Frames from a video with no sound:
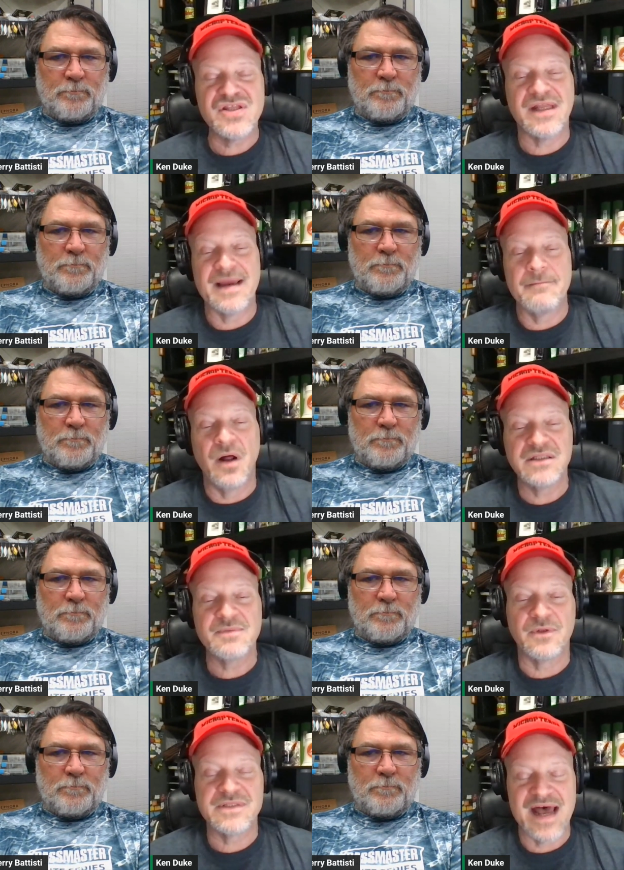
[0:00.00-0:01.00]
Speaker 1: the lake
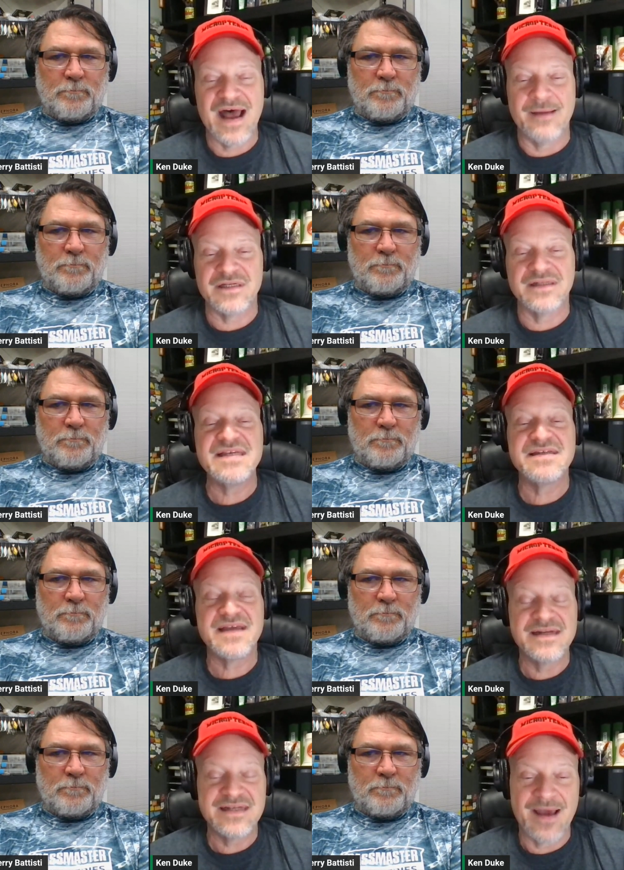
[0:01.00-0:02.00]
multiple times, at least
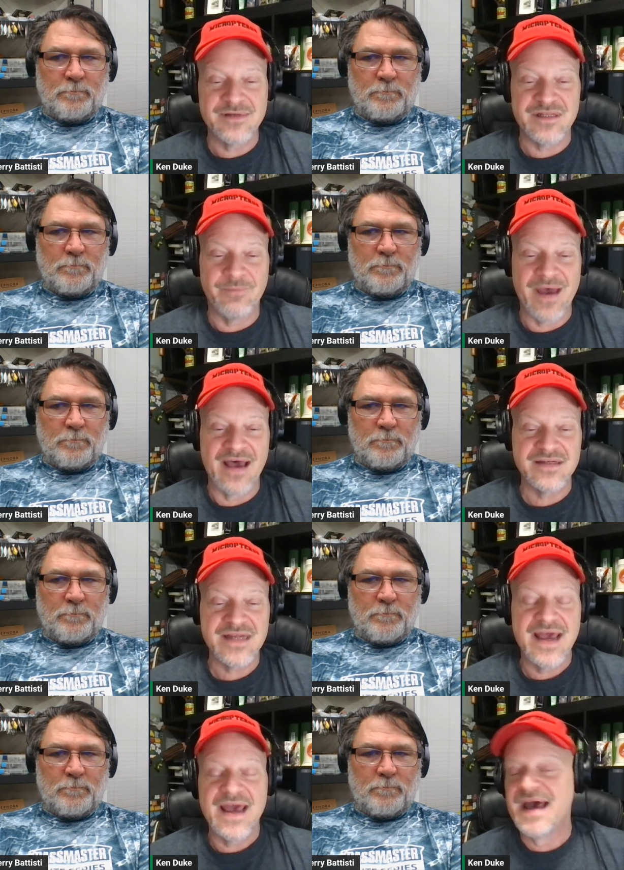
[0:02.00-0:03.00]
10 times in the
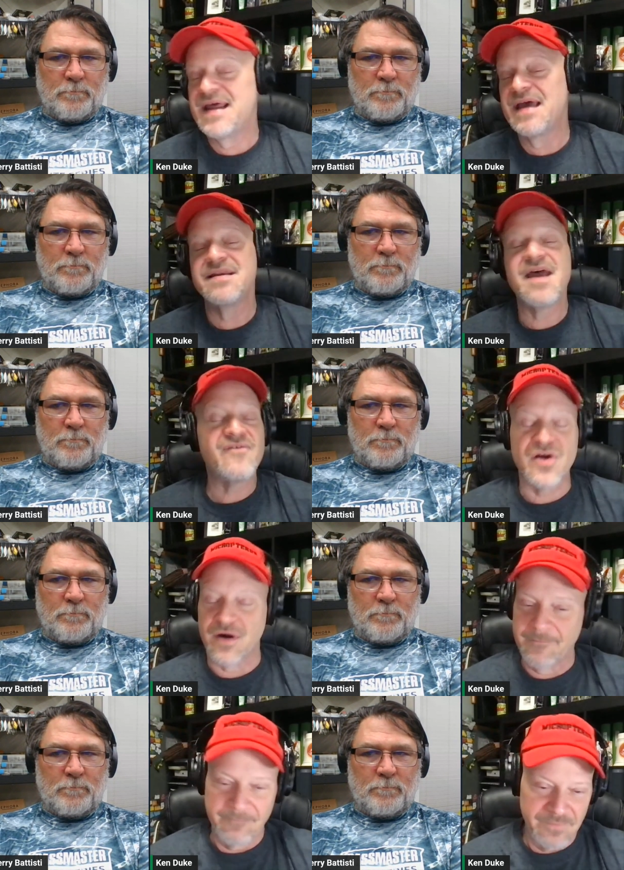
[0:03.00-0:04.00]
past, and had
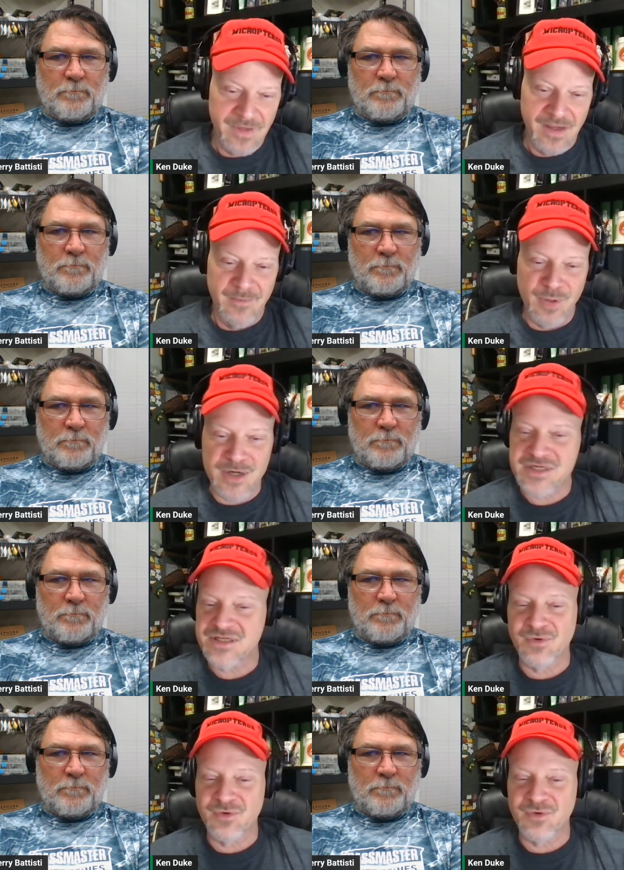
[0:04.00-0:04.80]
never purchased the